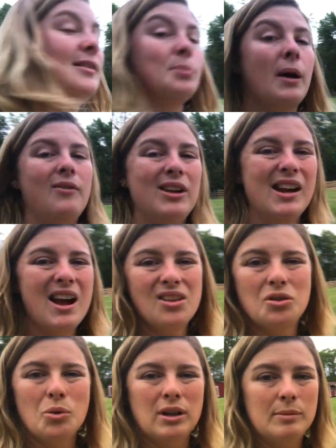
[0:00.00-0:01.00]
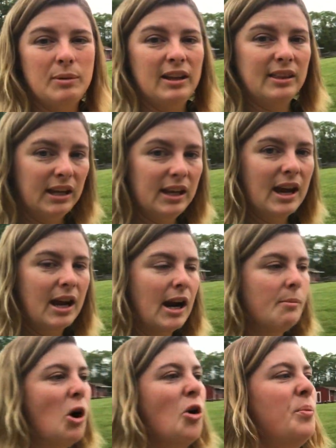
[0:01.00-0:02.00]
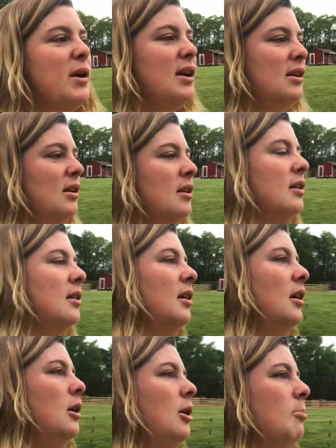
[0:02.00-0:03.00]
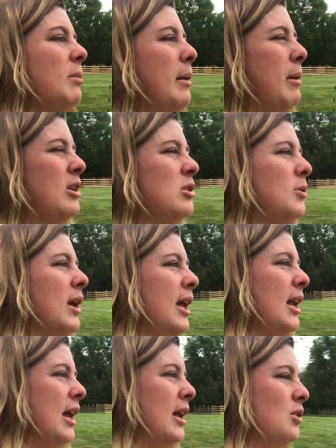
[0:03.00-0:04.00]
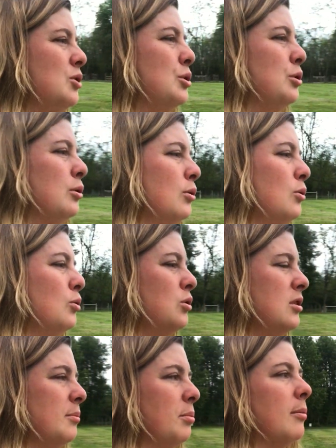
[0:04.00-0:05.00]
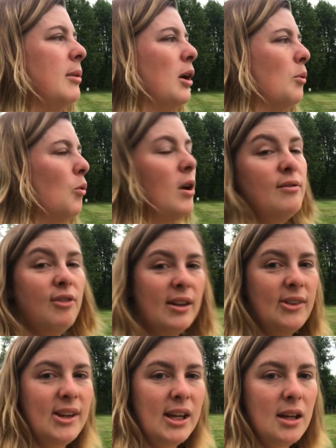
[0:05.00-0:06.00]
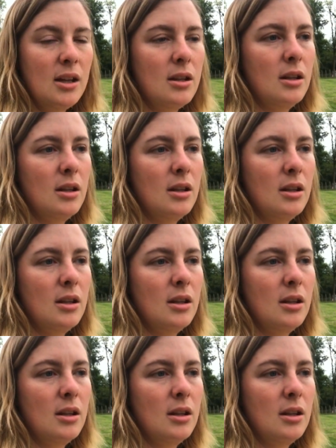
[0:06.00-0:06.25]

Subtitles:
probably not going to be the net. I'm hoping maybe to get into some Premier One fencing.